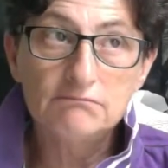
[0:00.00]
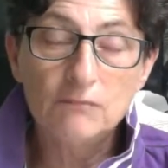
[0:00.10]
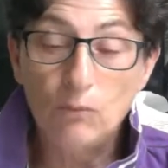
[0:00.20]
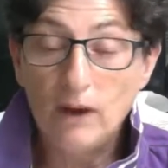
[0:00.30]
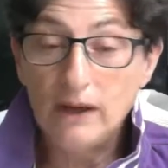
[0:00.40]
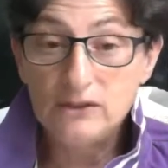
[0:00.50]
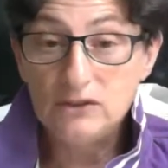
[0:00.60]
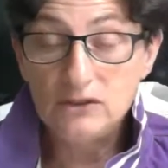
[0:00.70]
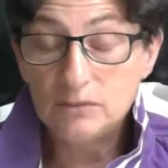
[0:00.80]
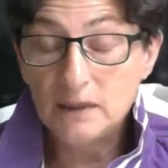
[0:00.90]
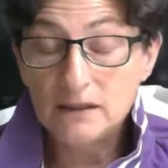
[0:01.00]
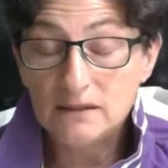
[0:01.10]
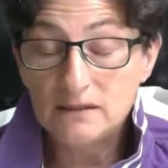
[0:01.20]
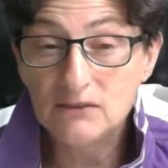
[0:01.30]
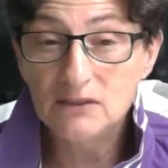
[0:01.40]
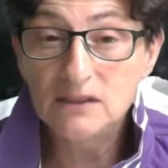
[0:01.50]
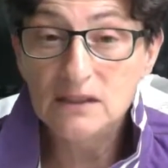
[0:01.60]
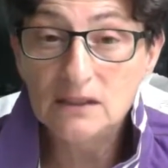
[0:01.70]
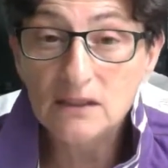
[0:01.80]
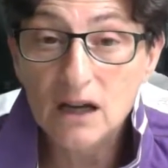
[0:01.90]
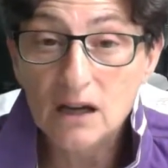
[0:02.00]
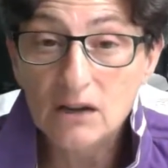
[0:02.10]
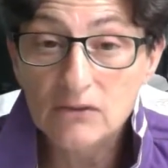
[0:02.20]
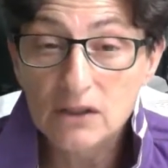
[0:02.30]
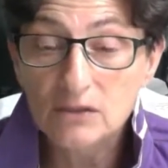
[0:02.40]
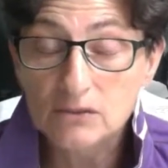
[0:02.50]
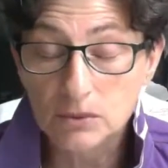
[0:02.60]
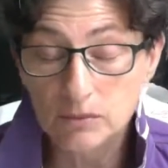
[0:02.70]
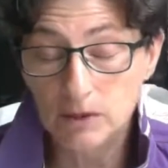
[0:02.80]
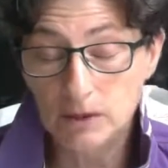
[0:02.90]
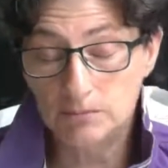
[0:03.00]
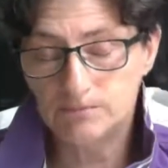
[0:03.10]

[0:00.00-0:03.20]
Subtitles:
why she spent 17 and a half years with me.